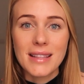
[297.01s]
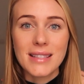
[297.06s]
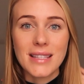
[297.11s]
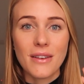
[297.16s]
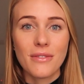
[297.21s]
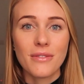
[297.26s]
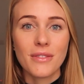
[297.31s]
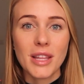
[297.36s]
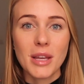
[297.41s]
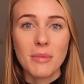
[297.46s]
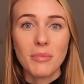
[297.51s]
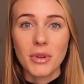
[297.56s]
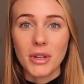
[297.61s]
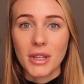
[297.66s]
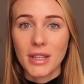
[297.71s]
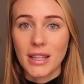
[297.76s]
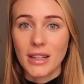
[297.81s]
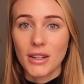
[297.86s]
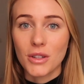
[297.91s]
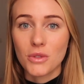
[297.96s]
Definitely a
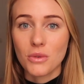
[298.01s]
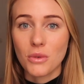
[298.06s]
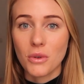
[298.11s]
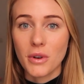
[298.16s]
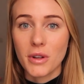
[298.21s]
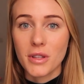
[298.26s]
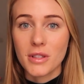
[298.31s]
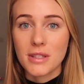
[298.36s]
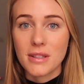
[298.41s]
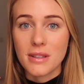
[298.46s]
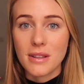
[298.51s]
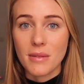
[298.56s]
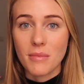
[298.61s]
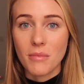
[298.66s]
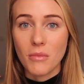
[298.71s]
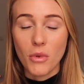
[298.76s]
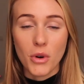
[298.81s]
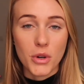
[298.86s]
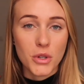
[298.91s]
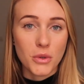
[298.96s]
book geared towards
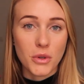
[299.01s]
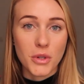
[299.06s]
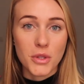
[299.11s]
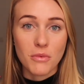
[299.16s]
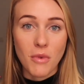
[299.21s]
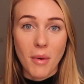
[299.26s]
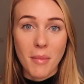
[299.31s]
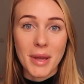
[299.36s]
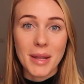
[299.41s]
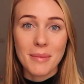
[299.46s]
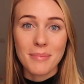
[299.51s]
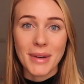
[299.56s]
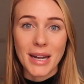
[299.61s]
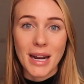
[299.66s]
more towards women,